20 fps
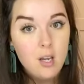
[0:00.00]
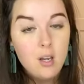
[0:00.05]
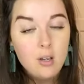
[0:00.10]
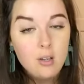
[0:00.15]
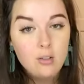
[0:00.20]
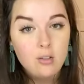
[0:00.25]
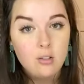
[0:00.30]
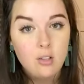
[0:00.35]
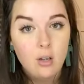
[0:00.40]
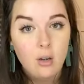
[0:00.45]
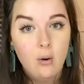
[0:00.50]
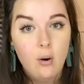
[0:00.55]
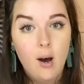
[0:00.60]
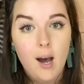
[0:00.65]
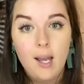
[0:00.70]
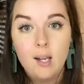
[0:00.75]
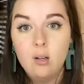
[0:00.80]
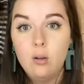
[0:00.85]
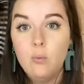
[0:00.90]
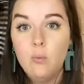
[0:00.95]
So I
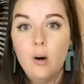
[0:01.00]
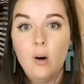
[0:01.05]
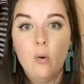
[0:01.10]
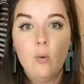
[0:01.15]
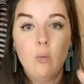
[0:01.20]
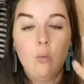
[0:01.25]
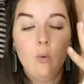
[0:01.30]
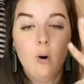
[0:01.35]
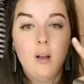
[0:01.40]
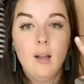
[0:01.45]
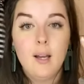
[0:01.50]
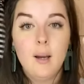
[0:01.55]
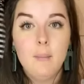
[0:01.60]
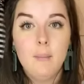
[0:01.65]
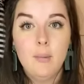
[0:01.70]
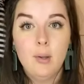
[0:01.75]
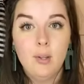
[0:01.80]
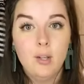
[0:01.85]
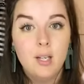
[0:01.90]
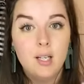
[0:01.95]
don't want
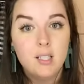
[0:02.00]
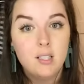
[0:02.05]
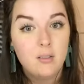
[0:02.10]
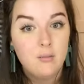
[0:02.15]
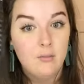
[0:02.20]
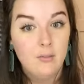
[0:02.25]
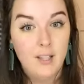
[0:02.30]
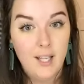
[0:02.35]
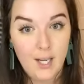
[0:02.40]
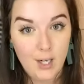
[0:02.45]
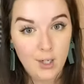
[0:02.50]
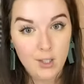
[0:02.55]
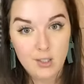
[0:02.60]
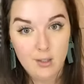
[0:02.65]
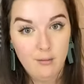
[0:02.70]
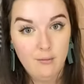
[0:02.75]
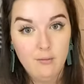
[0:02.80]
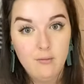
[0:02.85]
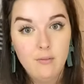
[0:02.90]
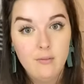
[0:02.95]
millions of layers of
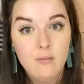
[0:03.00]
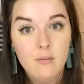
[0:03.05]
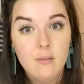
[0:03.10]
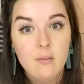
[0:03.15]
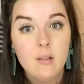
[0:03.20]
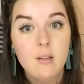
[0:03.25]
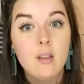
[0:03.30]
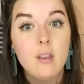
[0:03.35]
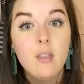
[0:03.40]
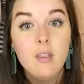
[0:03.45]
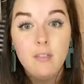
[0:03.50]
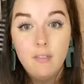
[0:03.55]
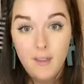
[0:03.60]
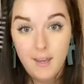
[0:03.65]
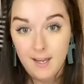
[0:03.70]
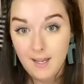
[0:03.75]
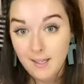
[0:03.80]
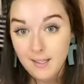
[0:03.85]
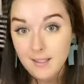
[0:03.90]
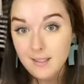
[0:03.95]

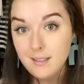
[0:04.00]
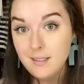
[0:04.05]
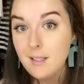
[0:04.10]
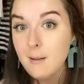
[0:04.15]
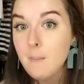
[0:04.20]
things.